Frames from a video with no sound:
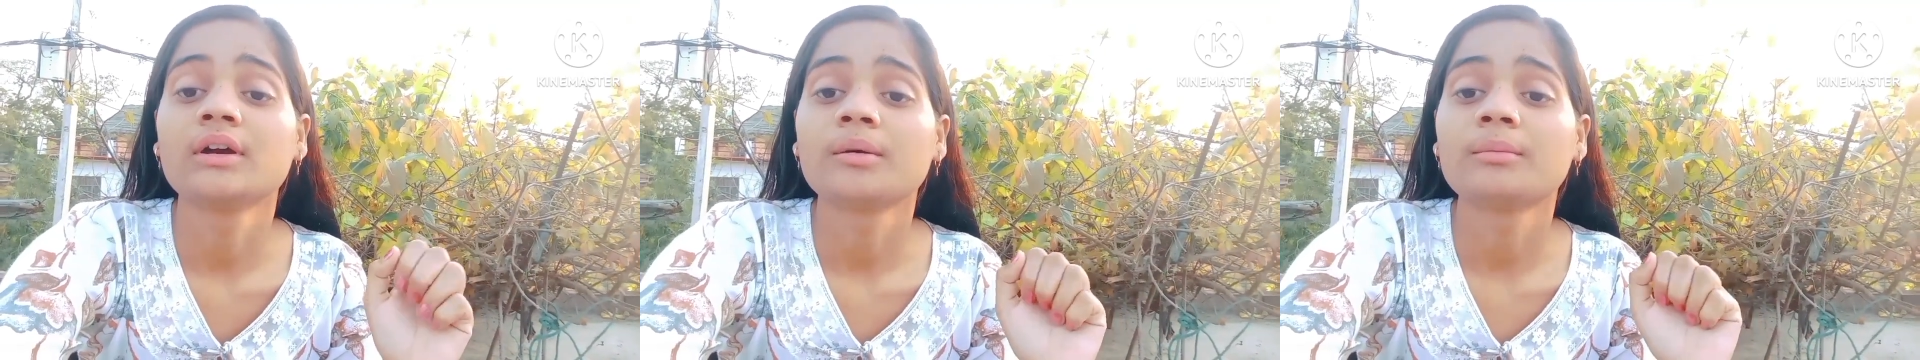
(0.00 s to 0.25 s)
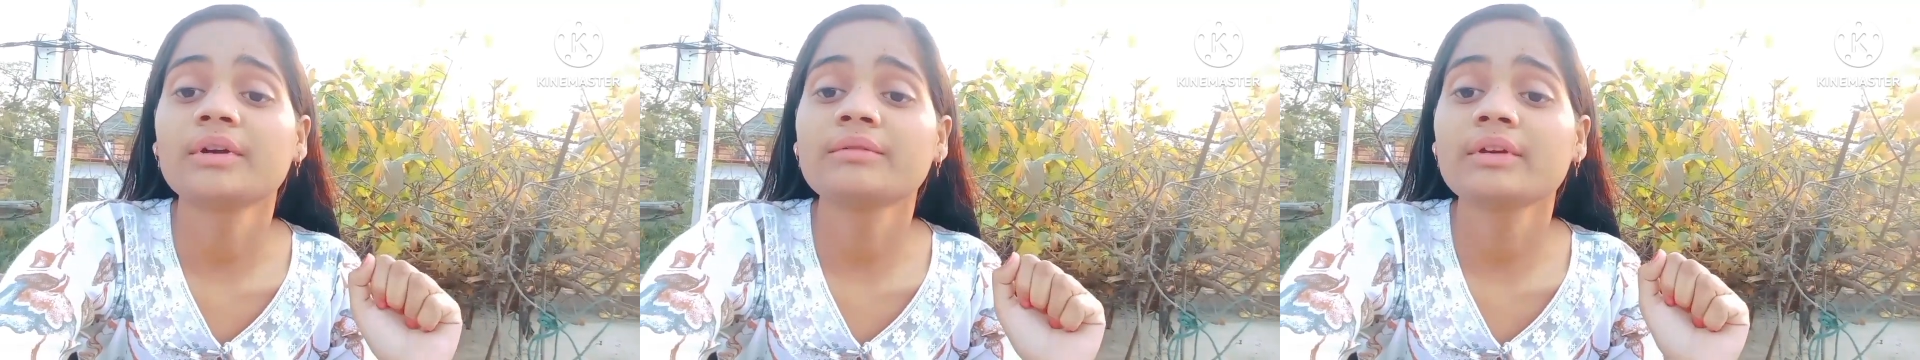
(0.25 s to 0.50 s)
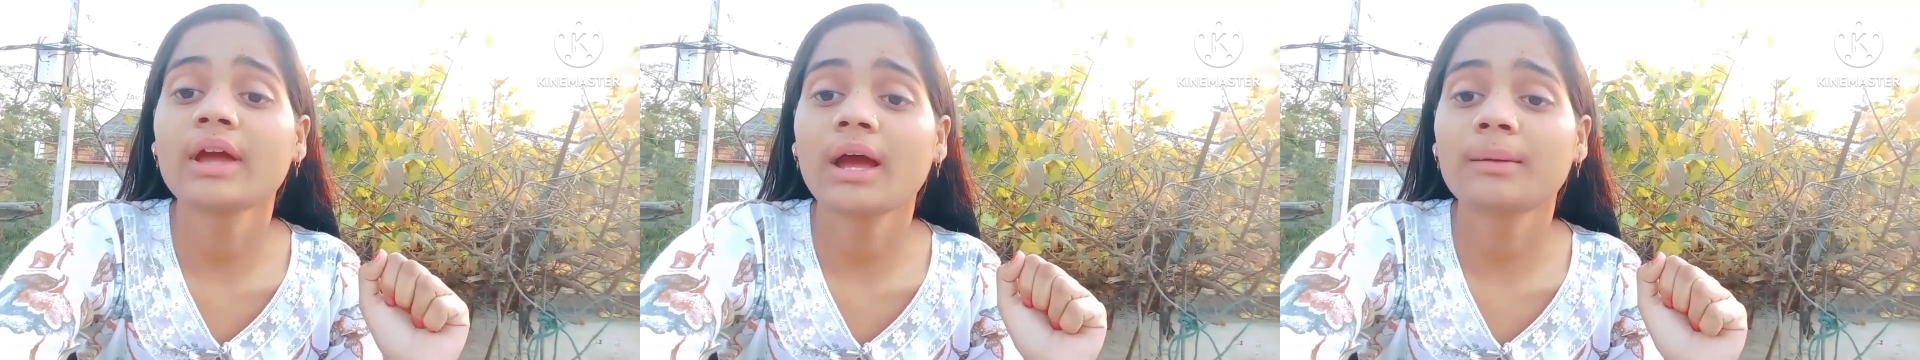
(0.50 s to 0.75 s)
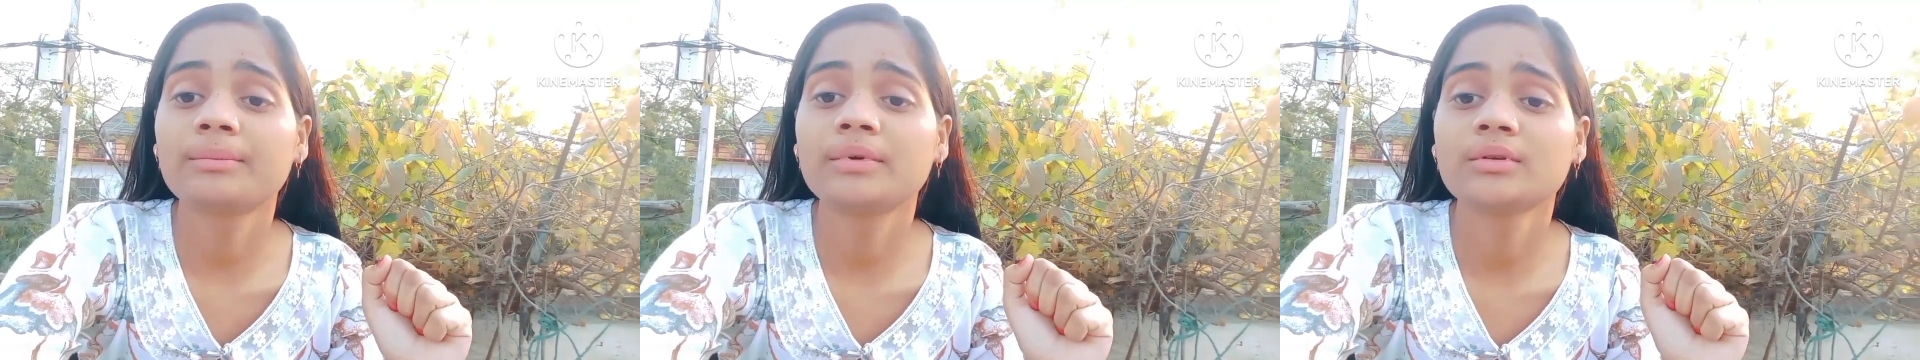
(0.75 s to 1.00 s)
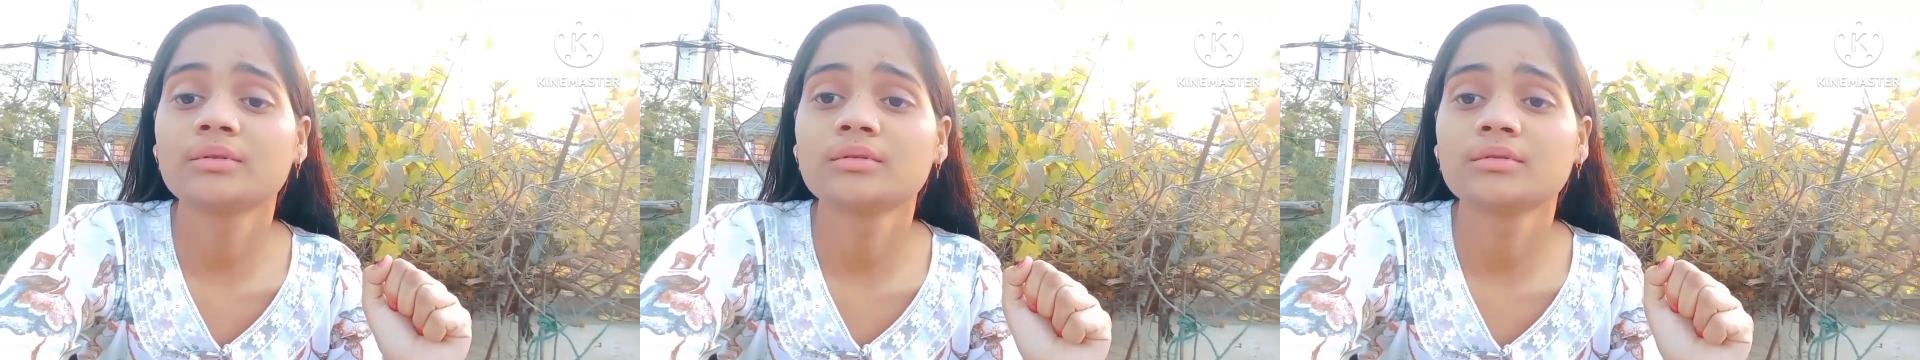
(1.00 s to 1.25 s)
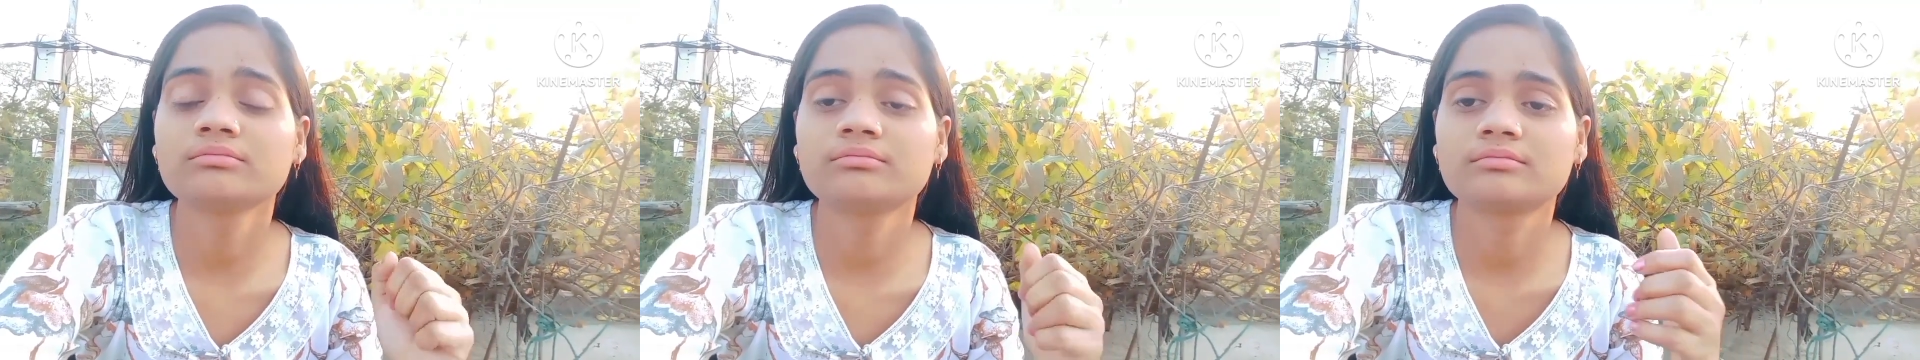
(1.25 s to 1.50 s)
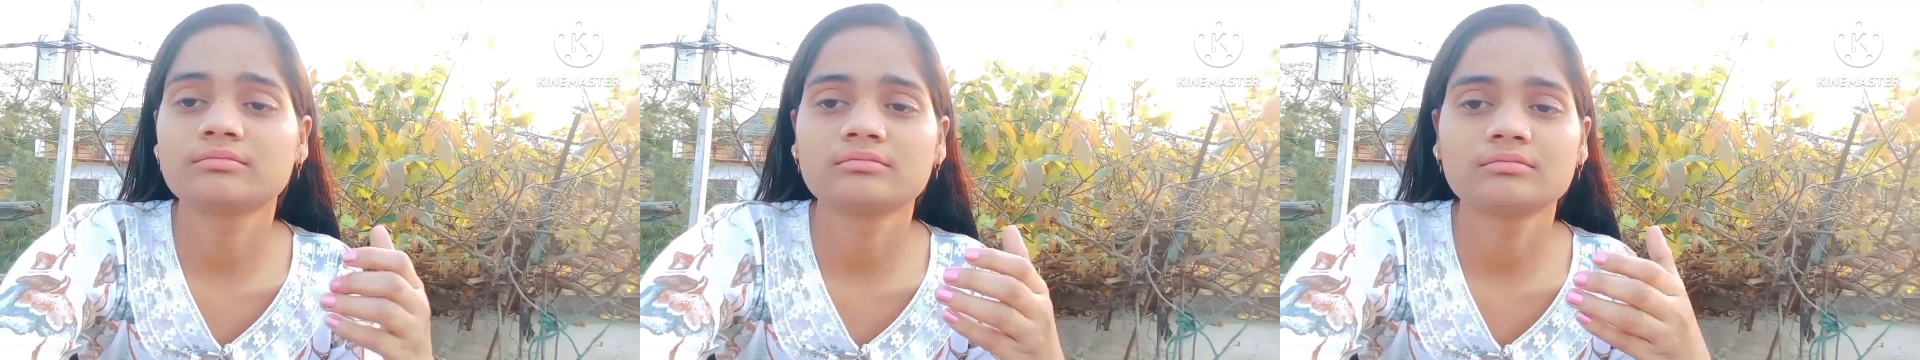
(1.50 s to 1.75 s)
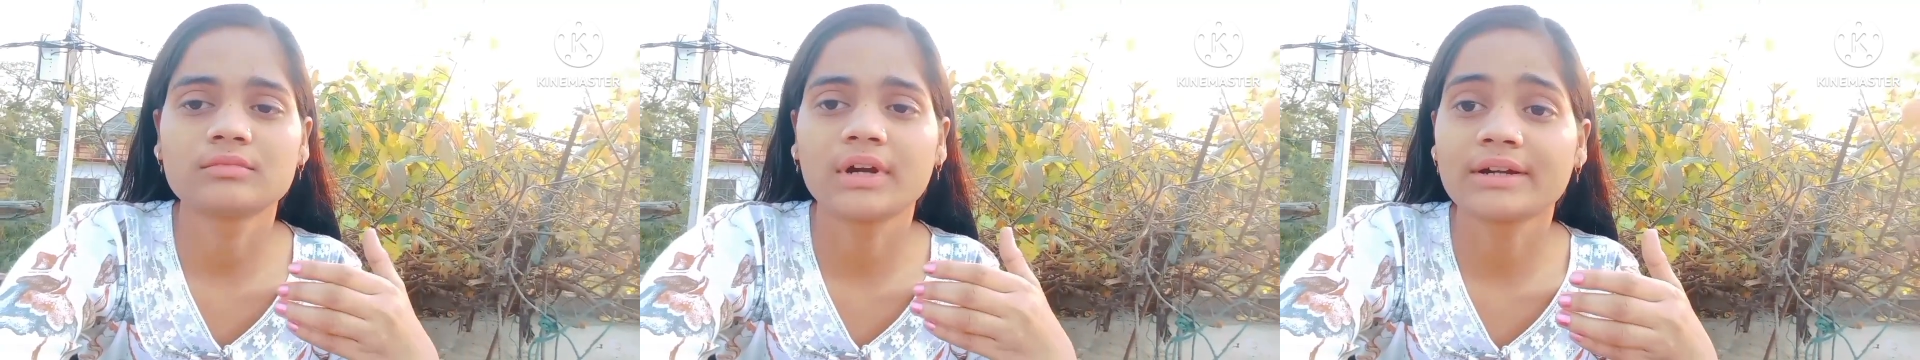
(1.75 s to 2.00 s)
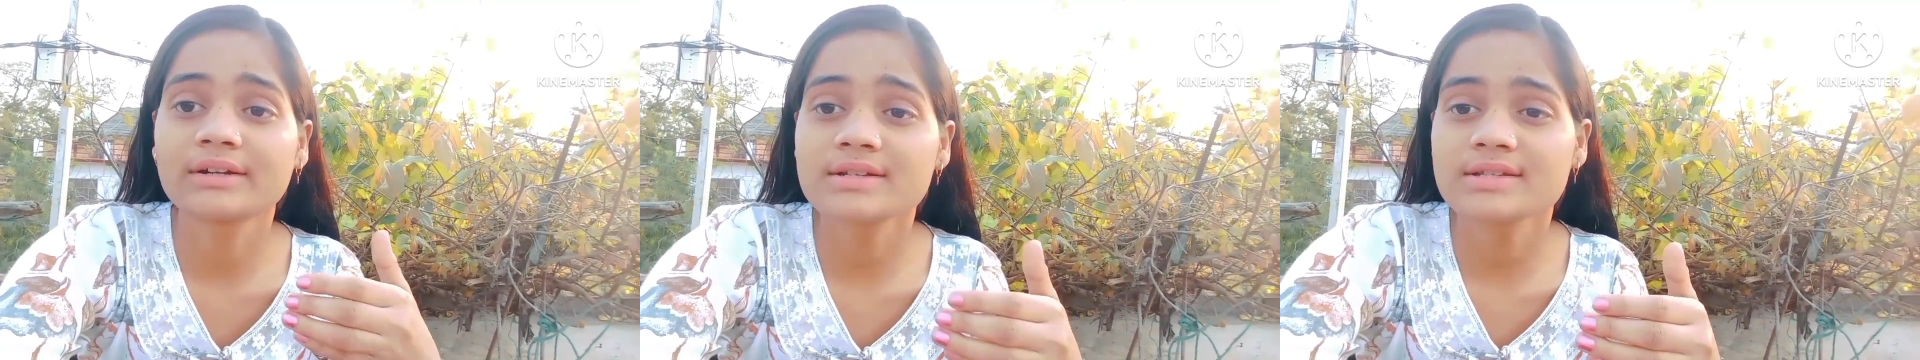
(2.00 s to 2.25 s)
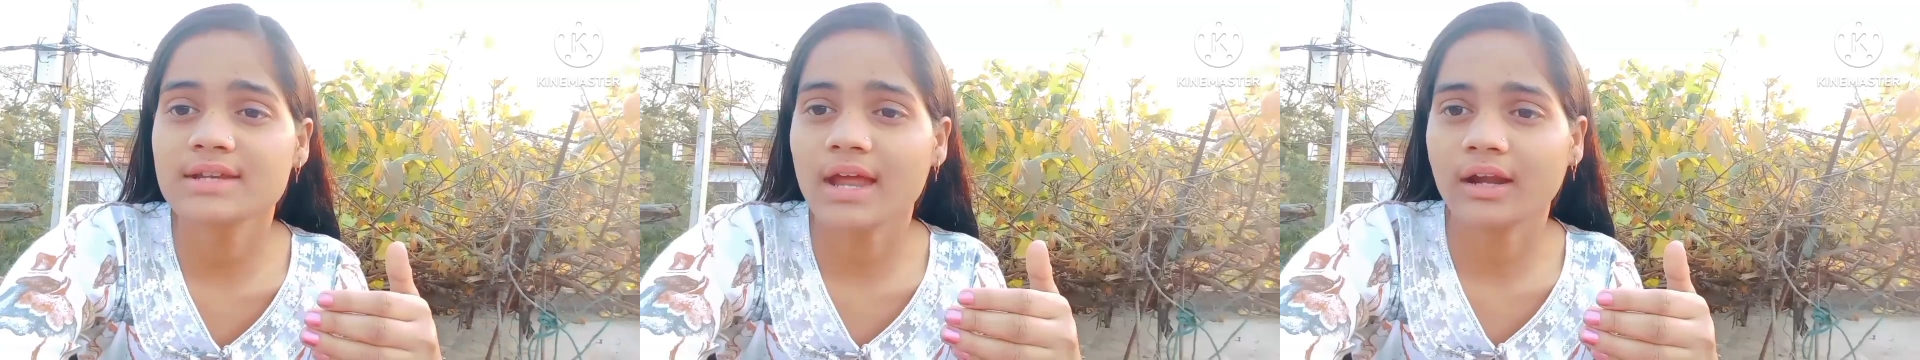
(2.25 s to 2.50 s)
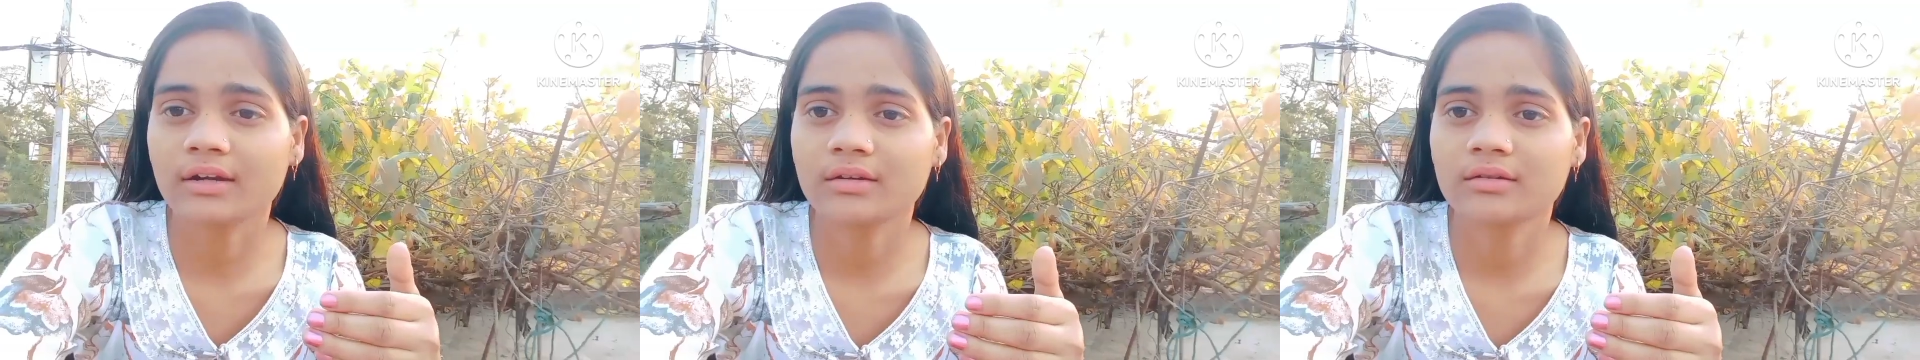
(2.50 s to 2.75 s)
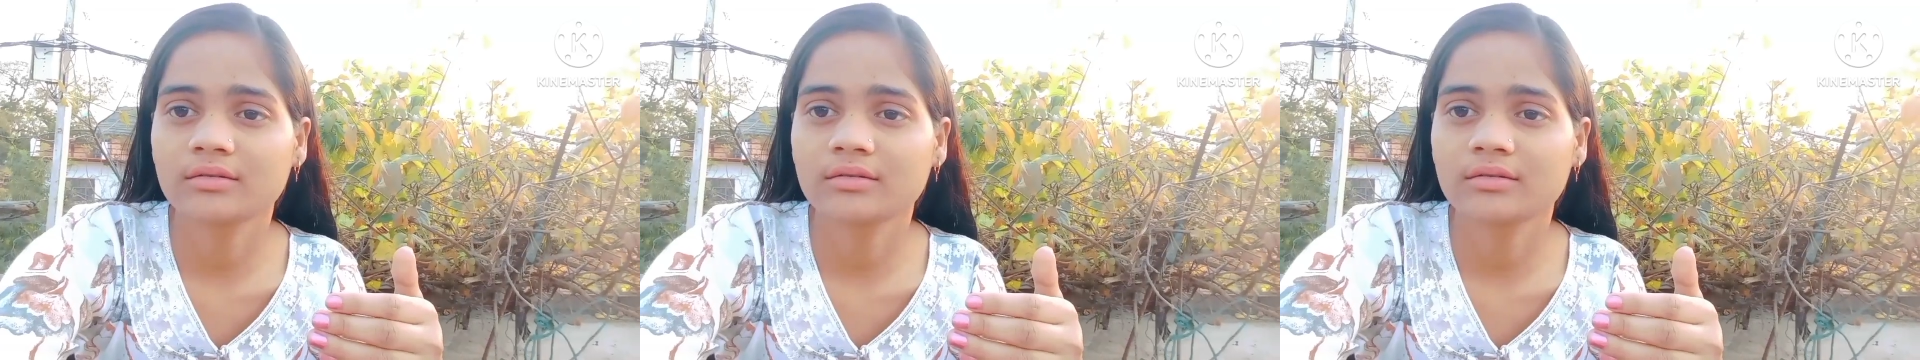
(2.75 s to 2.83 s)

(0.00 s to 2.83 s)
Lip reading: but we have to understand,